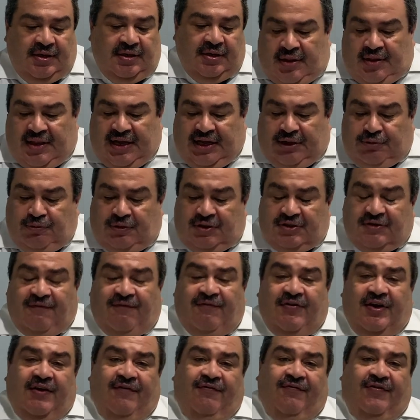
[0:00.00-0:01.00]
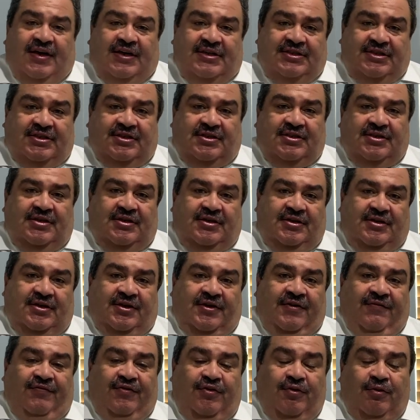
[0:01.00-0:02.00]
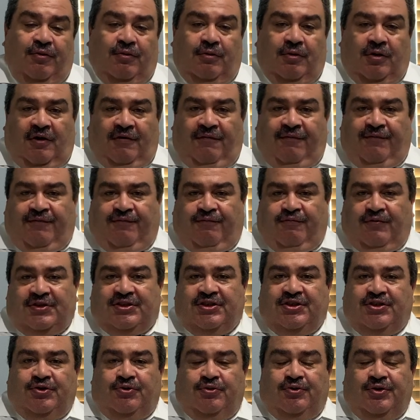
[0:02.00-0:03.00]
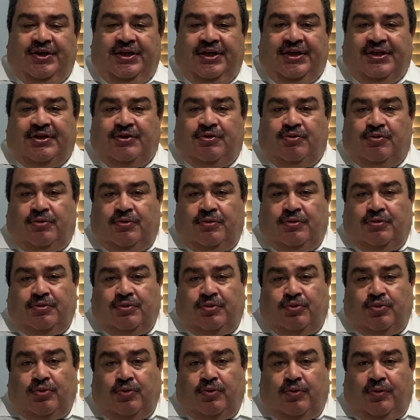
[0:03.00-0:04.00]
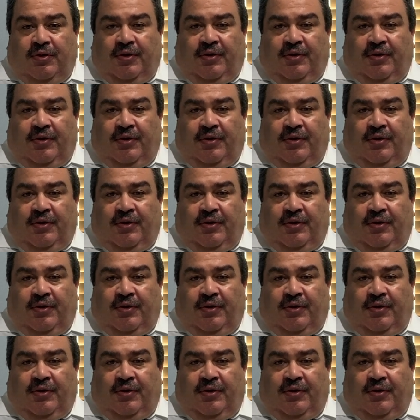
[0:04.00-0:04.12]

That was a very fast review of what you need to do